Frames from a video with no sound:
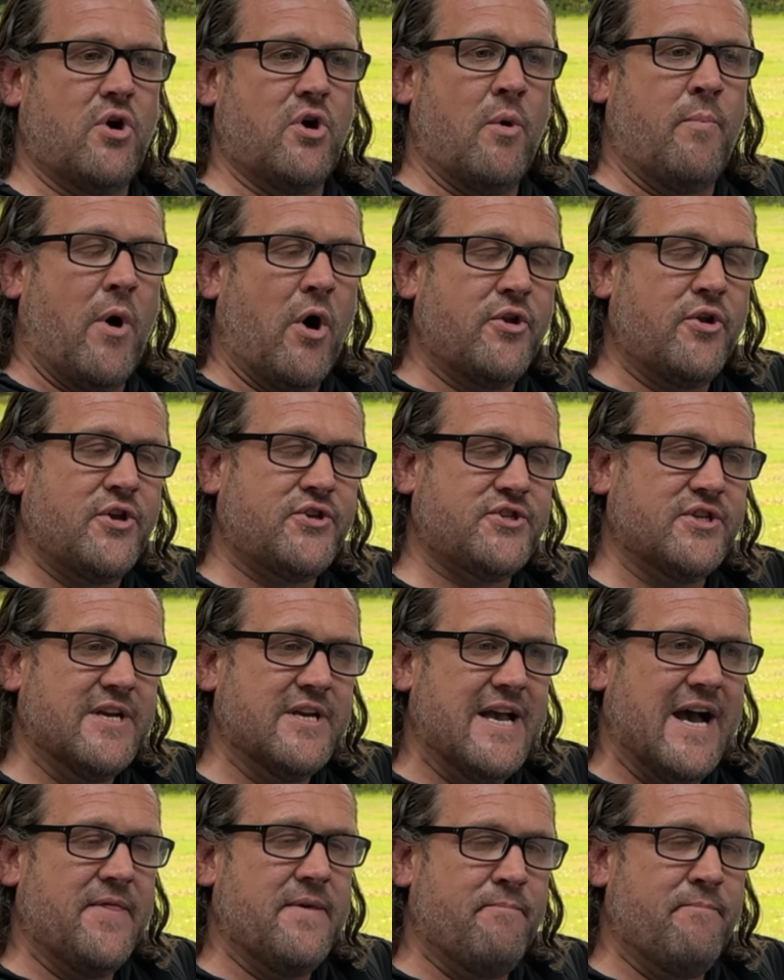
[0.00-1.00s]
upon us
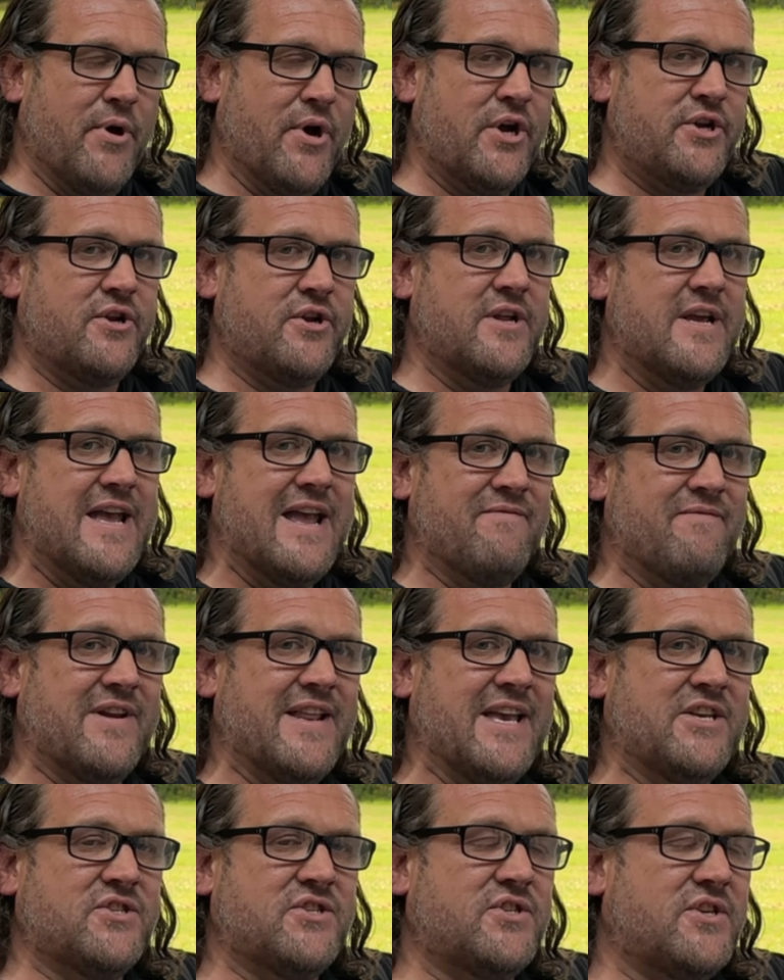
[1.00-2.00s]
and the burden in
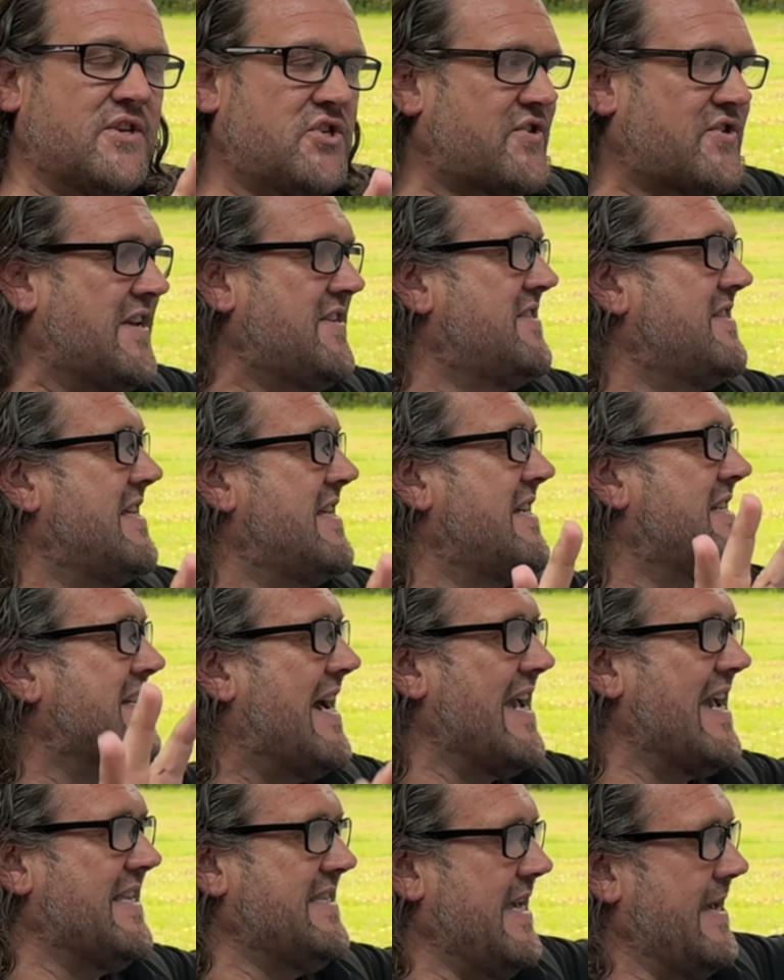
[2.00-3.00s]
relation to the stresses and
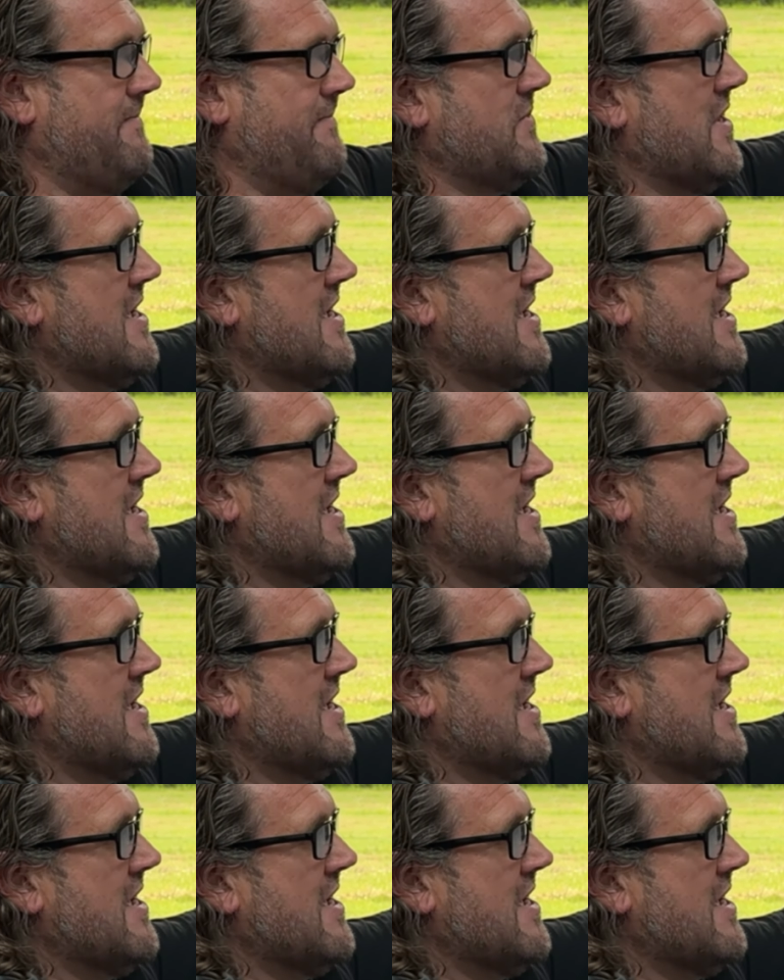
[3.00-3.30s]
anxiety.